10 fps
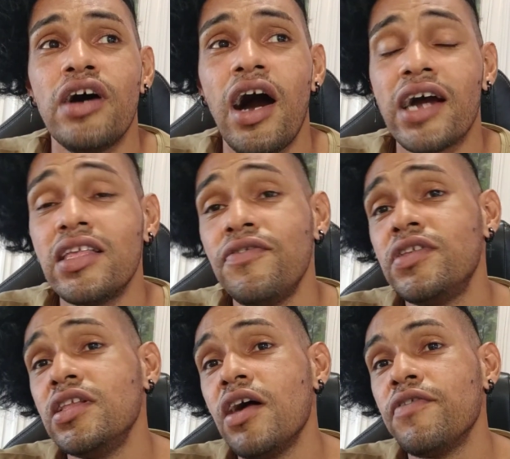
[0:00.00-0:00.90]

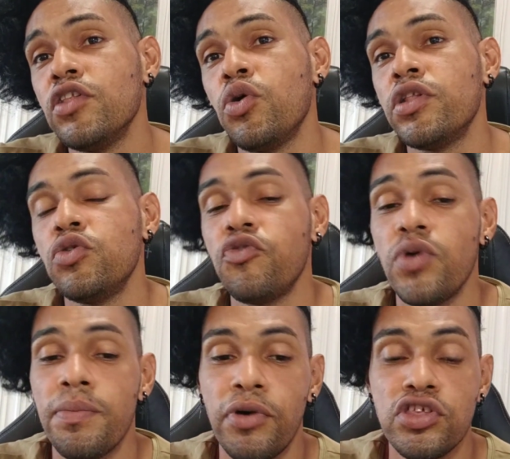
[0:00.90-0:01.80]
activity level low and lose
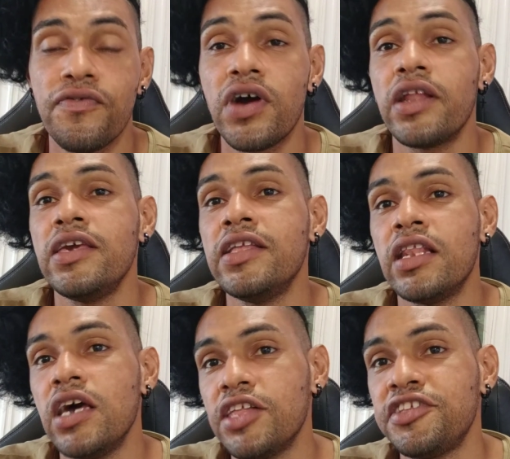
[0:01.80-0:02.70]
weight, but you've got to eat
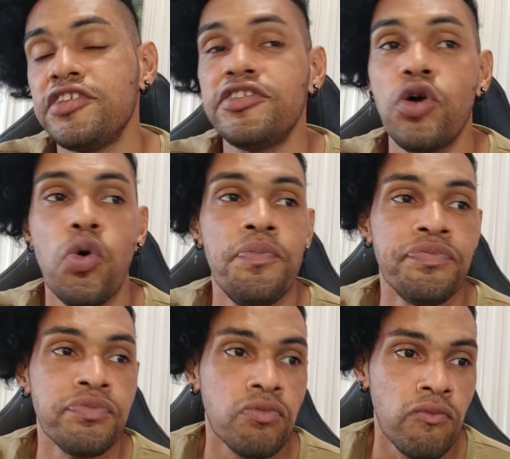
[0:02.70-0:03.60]
less. So
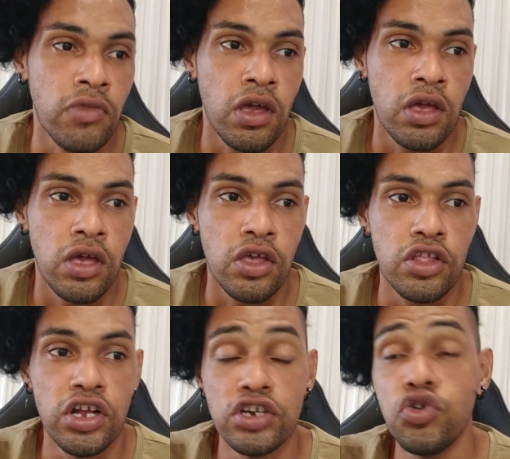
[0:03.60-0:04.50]

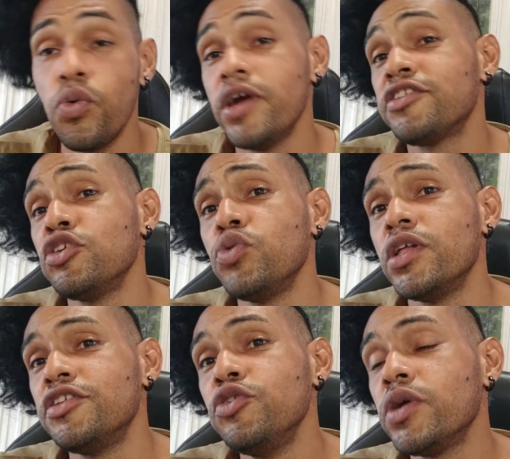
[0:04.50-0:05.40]
there are two ways to
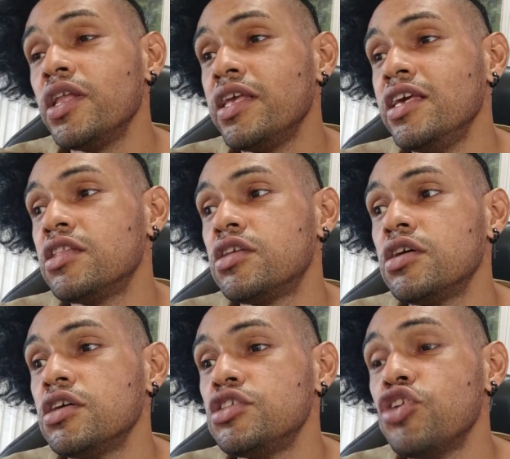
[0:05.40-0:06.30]
do this. You can eat
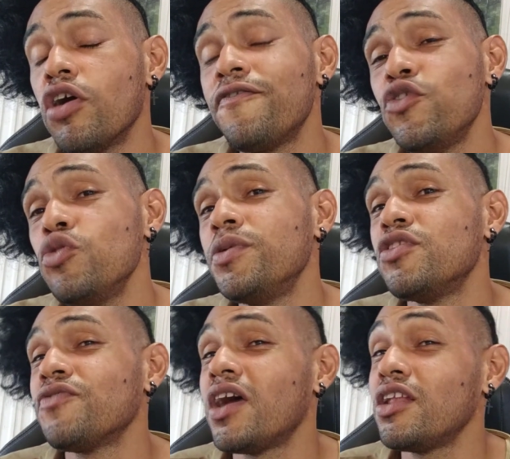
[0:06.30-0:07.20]
junk food, but
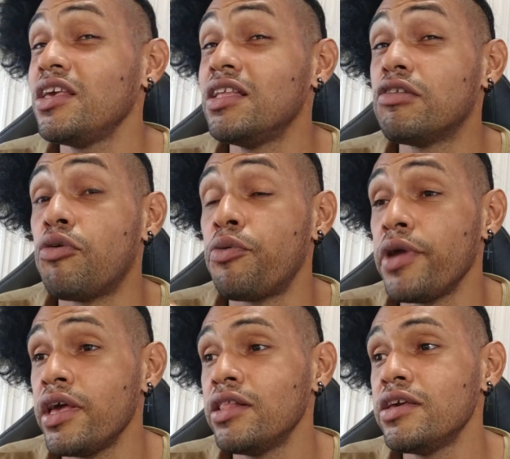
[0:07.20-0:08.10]
you've got to eat
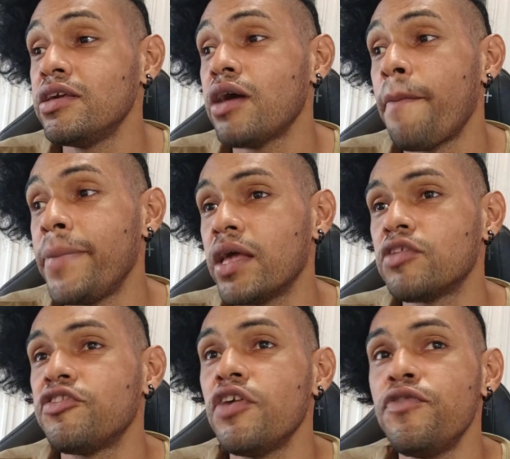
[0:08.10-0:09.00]
really a bit.
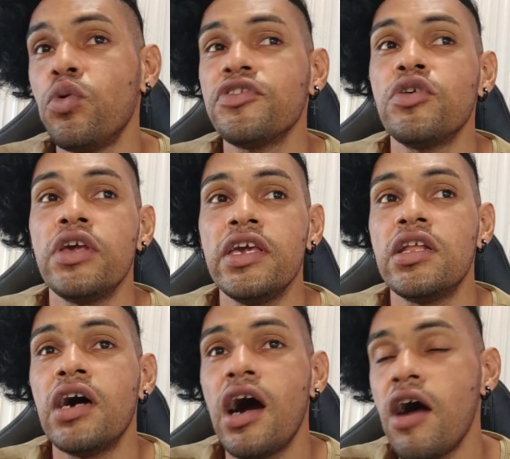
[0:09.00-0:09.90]
So if you was going to eat
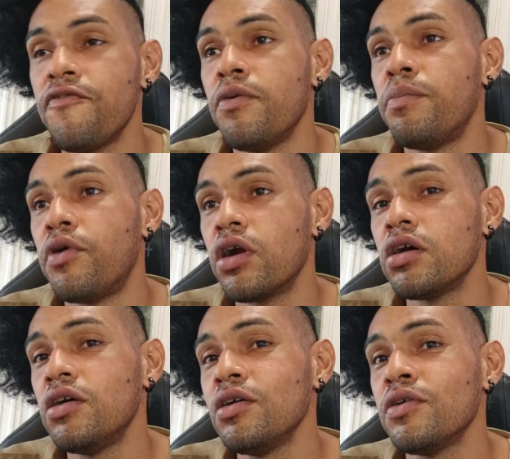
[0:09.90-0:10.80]
a half a
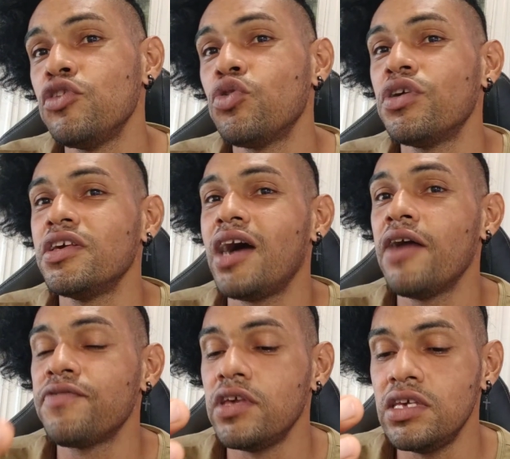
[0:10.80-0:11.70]
burger, you're going to
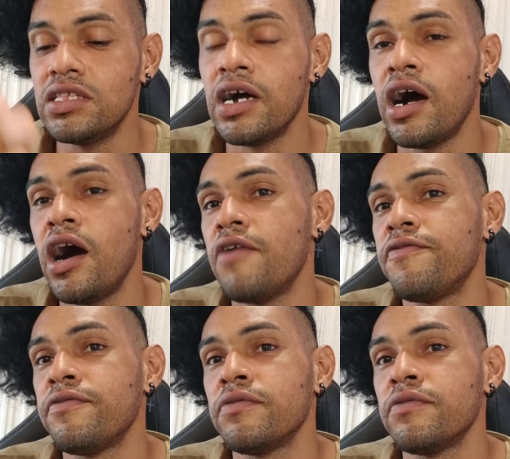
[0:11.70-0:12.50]
have to eat half,